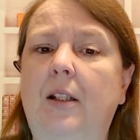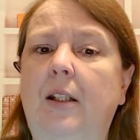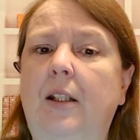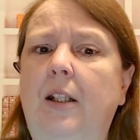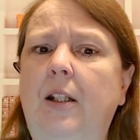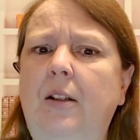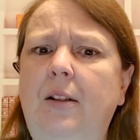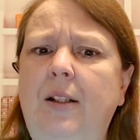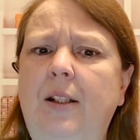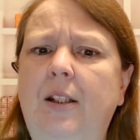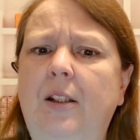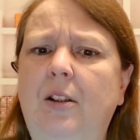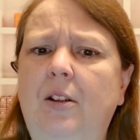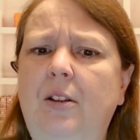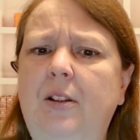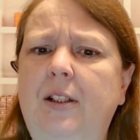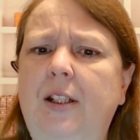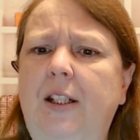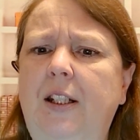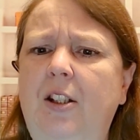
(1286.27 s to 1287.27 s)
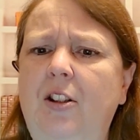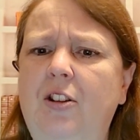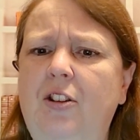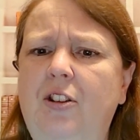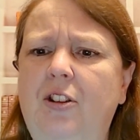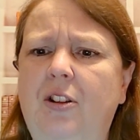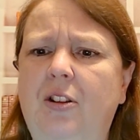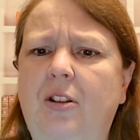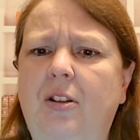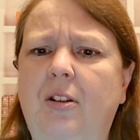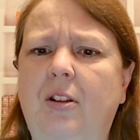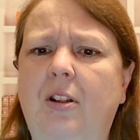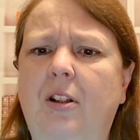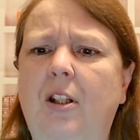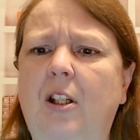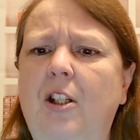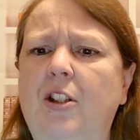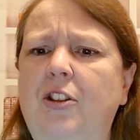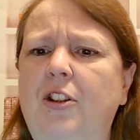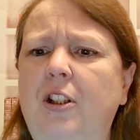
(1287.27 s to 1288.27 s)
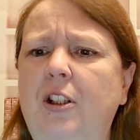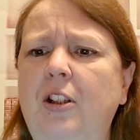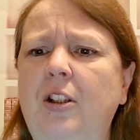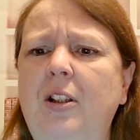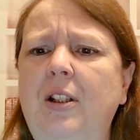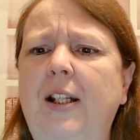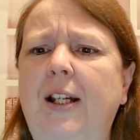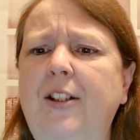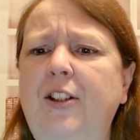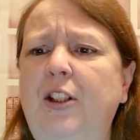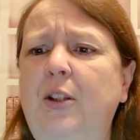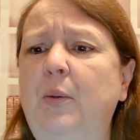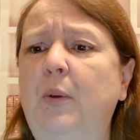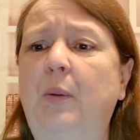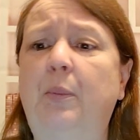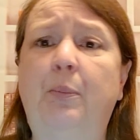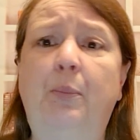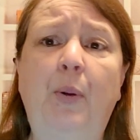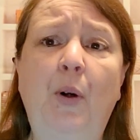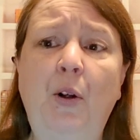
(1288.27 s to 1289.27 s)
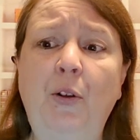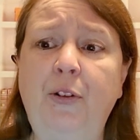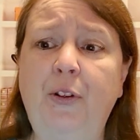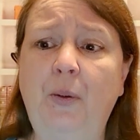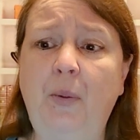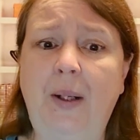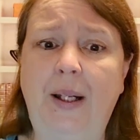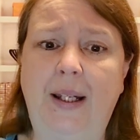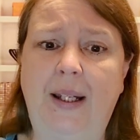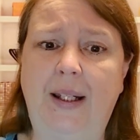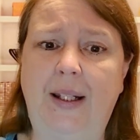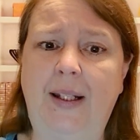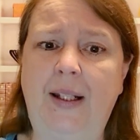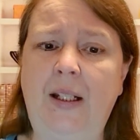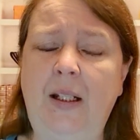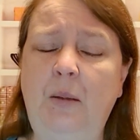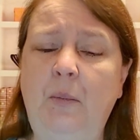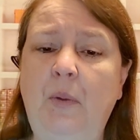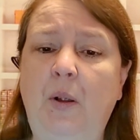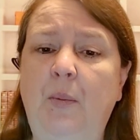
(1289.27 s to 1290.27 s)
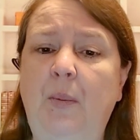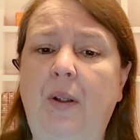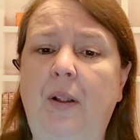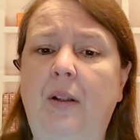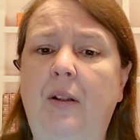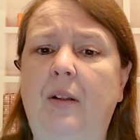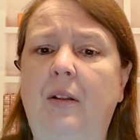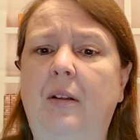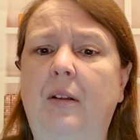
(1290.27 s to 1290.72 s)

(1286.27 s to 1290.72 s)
Kirian looked at Kirsha. She looked like she would bolt away any moment.